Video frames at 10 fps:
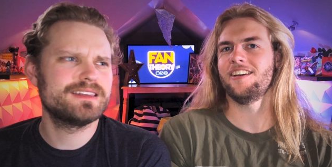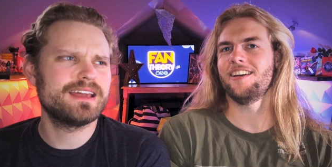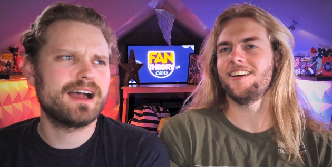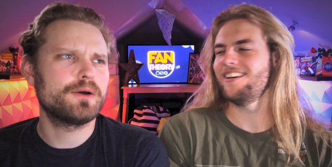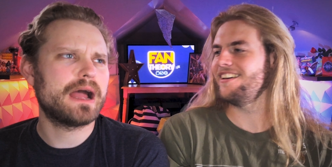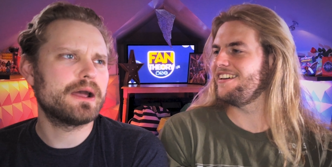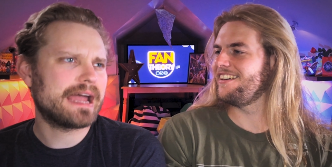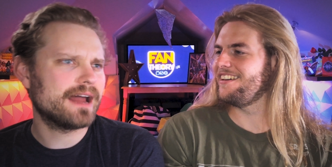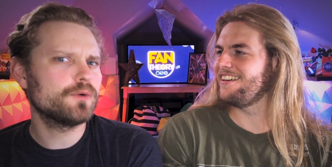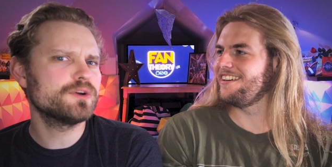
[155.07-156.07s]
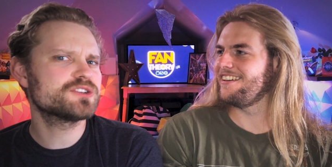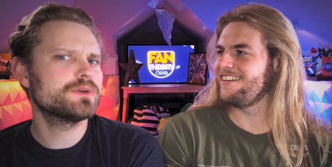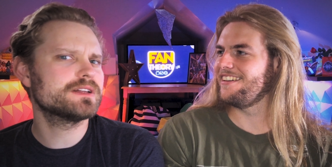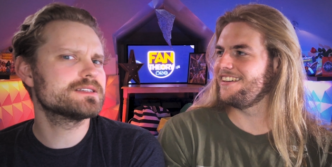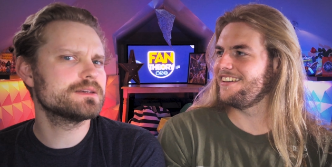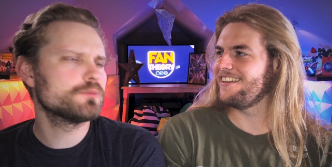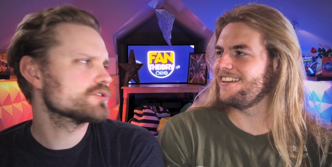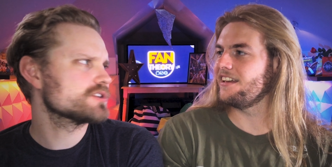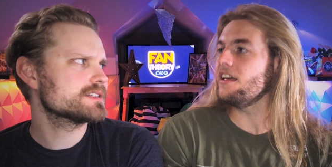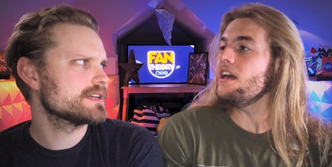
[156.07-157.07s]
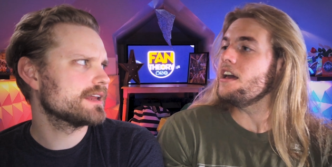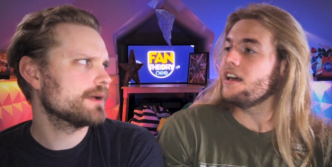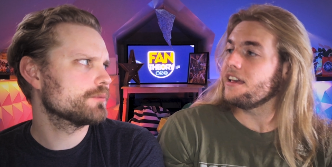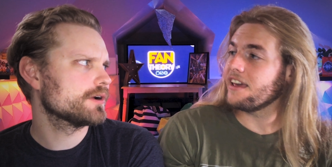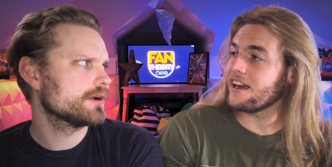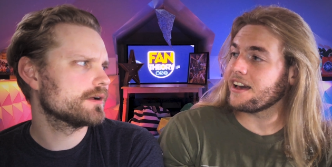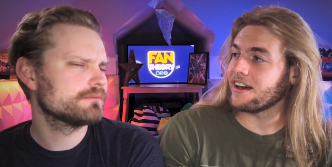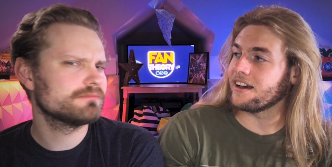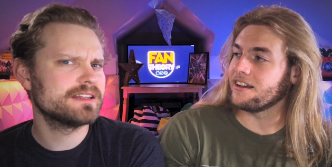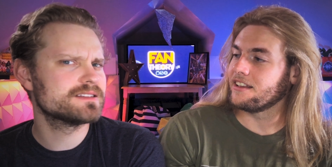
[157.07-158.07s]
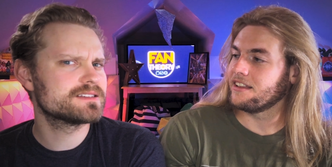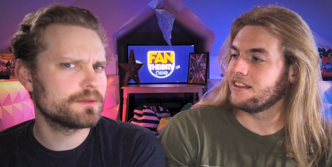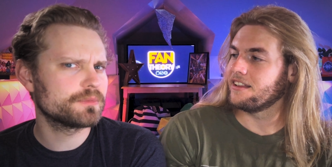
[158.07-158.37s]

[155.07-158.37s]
Speaker 1: Yeah, I kind of wish we could see more Justin Hammer in some